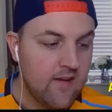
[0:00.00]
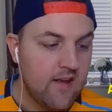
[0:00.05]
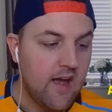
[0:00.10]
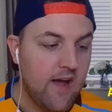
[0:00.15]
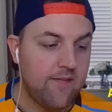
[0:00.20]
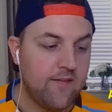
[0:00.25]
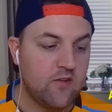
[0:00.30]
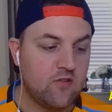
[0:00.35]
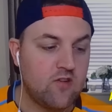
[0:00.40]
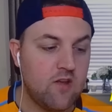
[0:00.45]

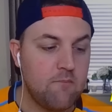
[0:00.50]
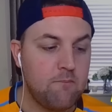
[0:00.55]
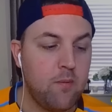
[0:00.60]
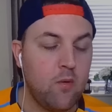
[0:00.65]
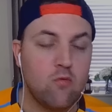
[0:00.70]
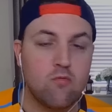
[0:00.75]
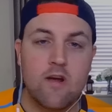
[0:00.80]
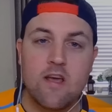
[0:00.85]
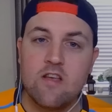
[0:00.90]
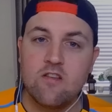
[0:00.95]
And the
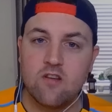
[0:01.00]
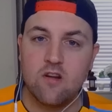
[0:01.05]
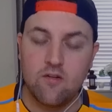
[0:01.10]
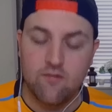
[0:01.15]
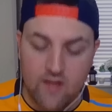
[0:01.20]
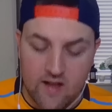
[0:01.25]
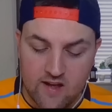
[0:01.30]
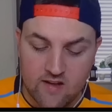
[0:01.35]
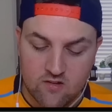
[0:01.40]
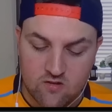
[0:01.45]
simple reason of
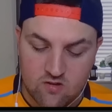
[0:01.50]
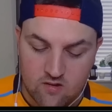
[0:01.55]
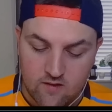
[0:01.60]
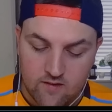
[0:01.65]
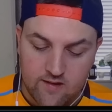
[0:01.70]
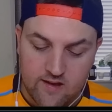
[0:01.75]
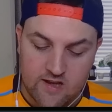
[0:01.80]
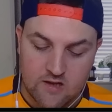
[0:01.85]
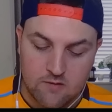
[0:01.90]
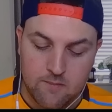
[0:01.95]
that
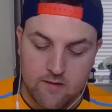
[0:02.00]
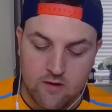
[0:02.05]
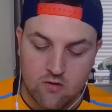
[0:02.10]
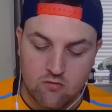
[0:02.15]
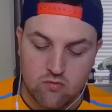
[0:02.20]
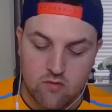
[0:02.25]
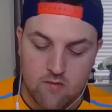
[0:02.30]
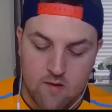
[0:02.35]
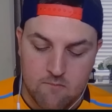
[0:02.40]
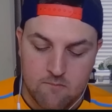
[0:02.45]
is because,
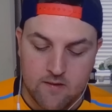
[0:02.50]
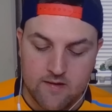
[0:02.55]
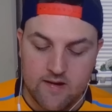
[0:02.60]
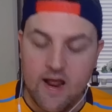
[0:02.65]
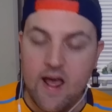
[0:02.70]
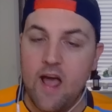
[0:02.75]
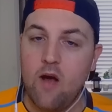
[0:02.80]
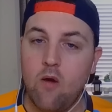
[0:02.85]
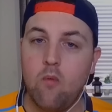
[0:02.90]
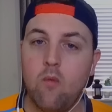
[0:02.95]
remember
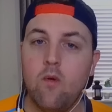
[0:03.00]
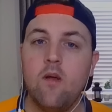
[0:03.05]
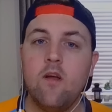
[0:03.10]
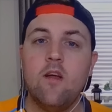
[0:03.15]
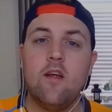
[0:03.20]
now,